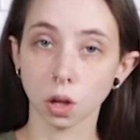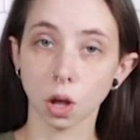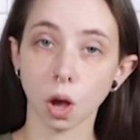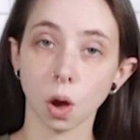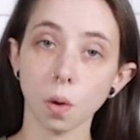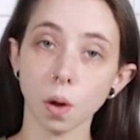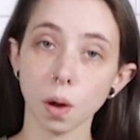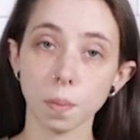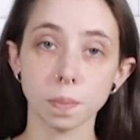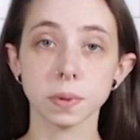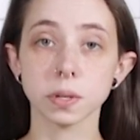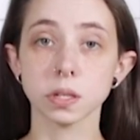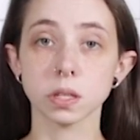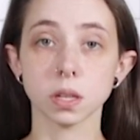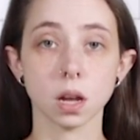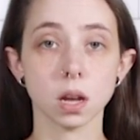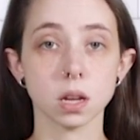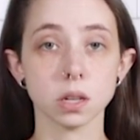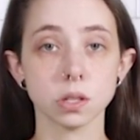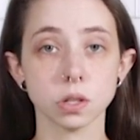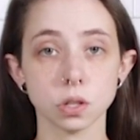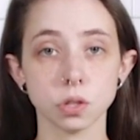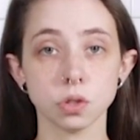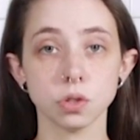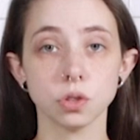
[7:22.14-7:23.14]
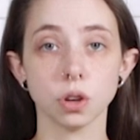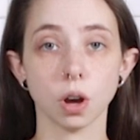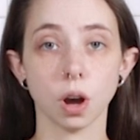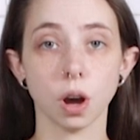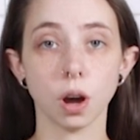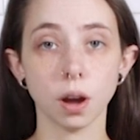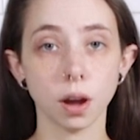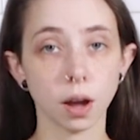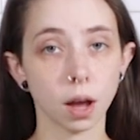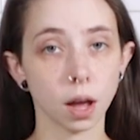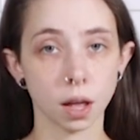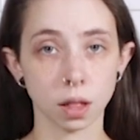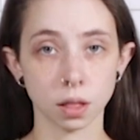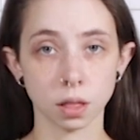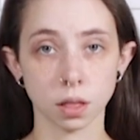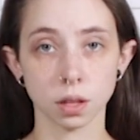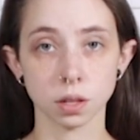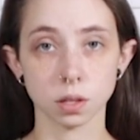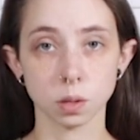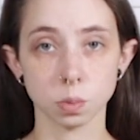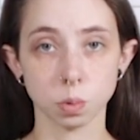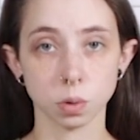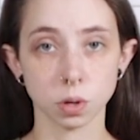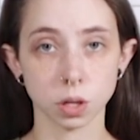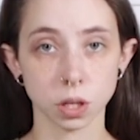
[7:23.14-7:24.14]
go up a size in jar at
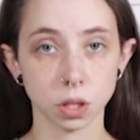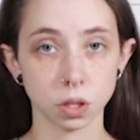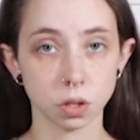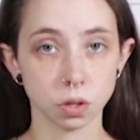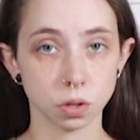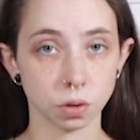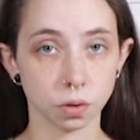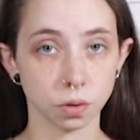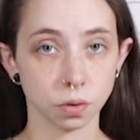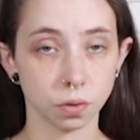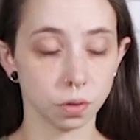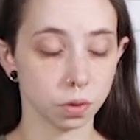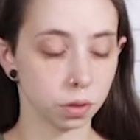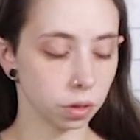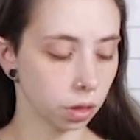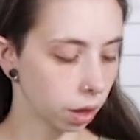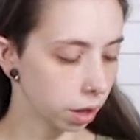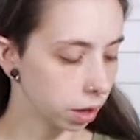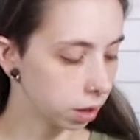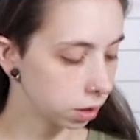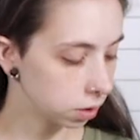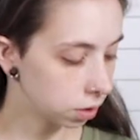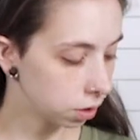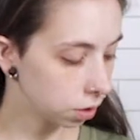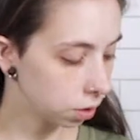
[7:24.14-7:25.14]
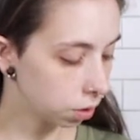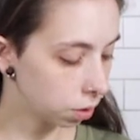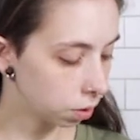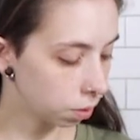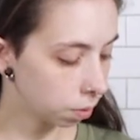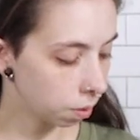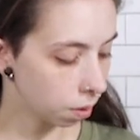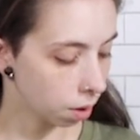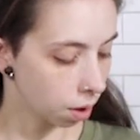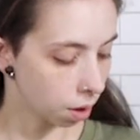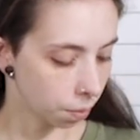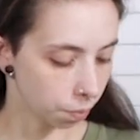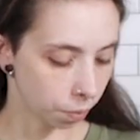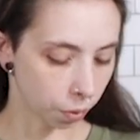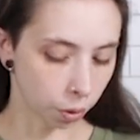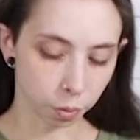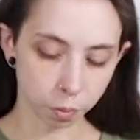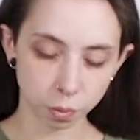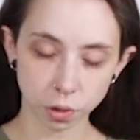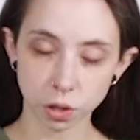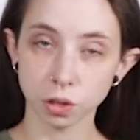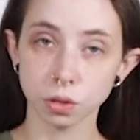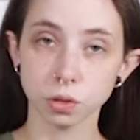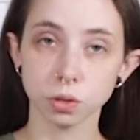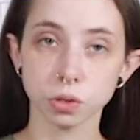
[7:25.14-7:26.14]
this point too if you'd like to,
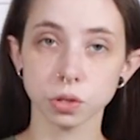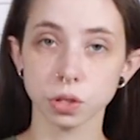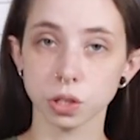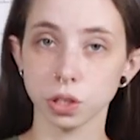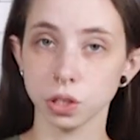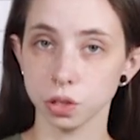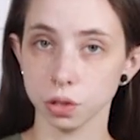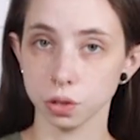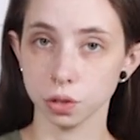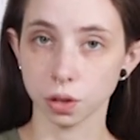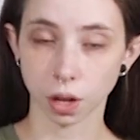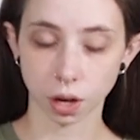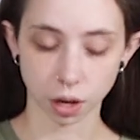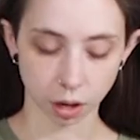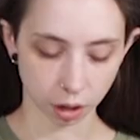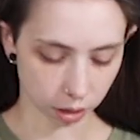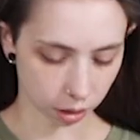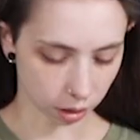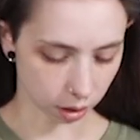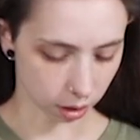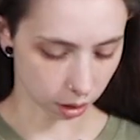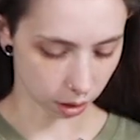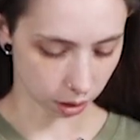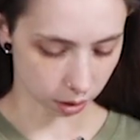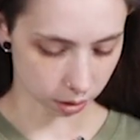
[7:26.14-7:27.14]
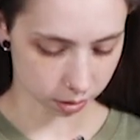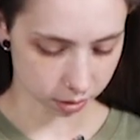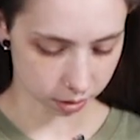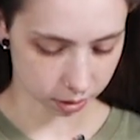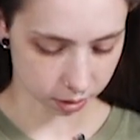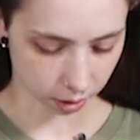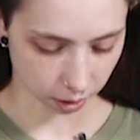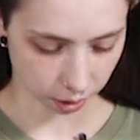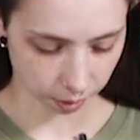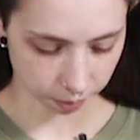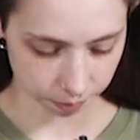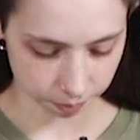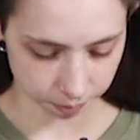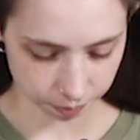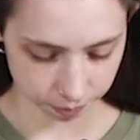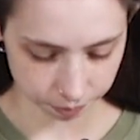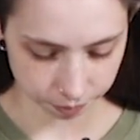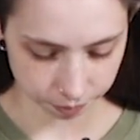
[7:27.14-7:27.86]
but we usually do that at the next step.